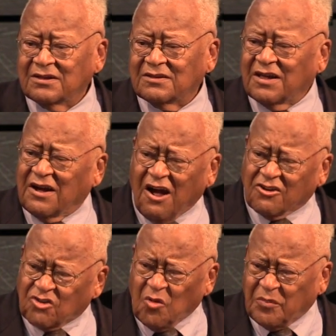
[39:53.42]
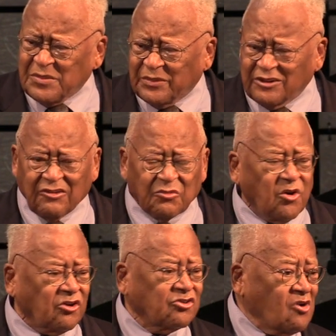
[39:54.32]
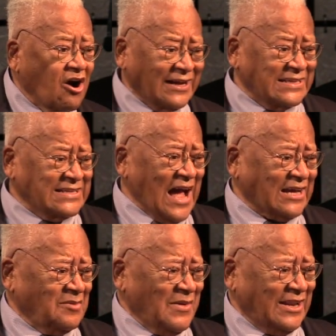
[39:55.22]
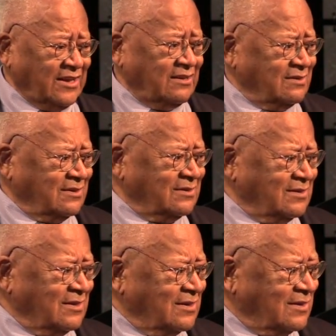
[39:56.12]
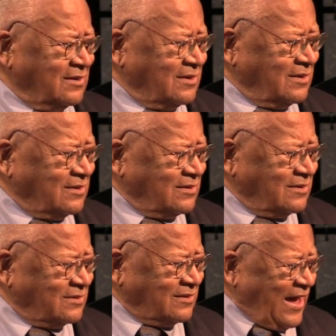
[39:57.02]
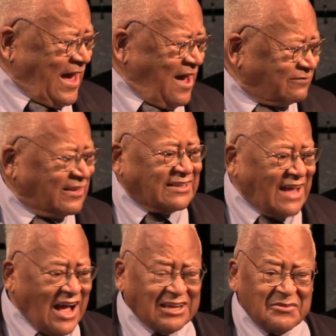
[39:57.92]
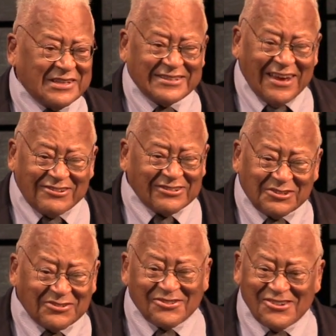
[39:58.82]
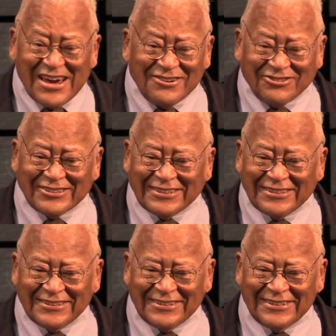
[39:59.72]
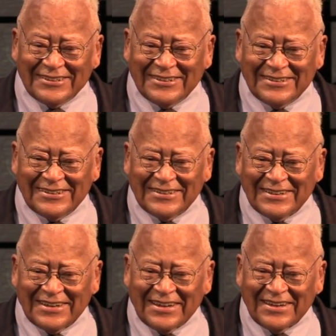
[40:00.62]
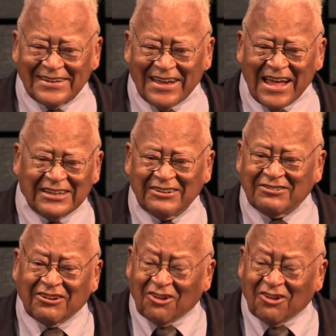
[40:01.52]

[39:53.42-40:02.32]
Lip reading: There are no people in the world who are undocumented. They have the documentation of creation. It is the